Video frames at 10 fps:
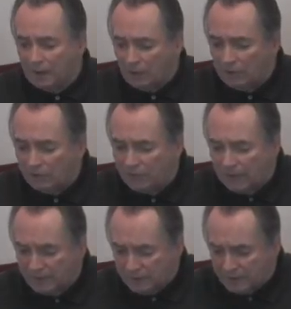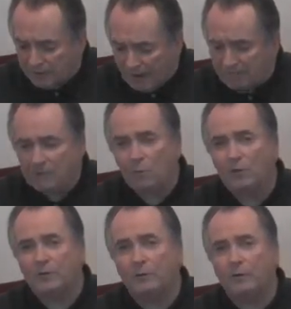that understanding that every
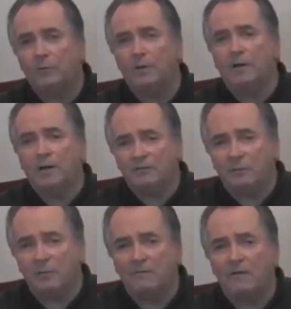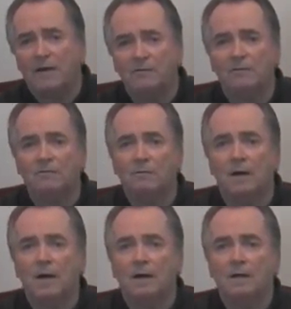word that we read is a revelation from
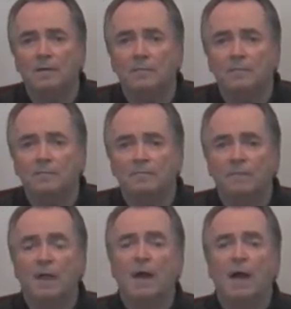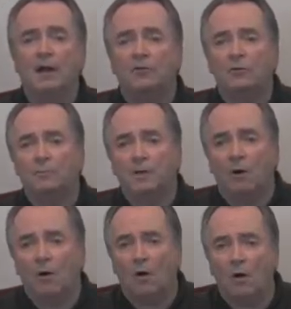God. And it should be
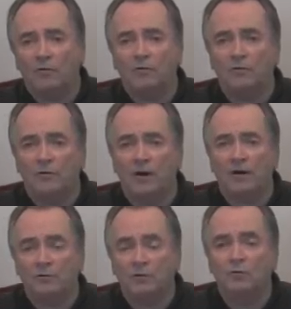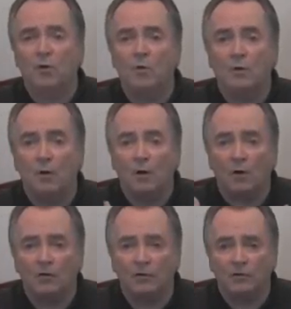our heart's desire to grow in our
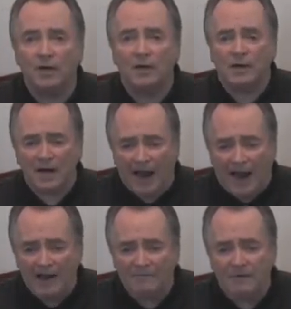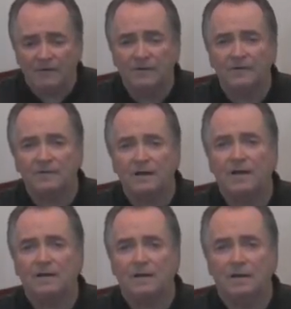understanding and have
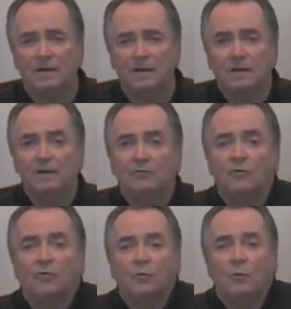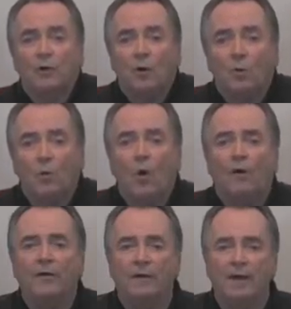understanding so that we are
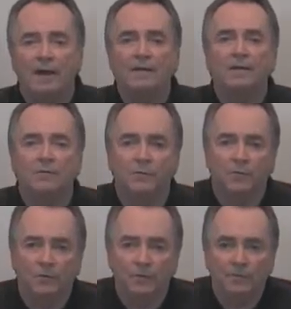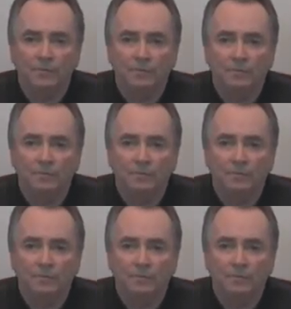walking in the truth.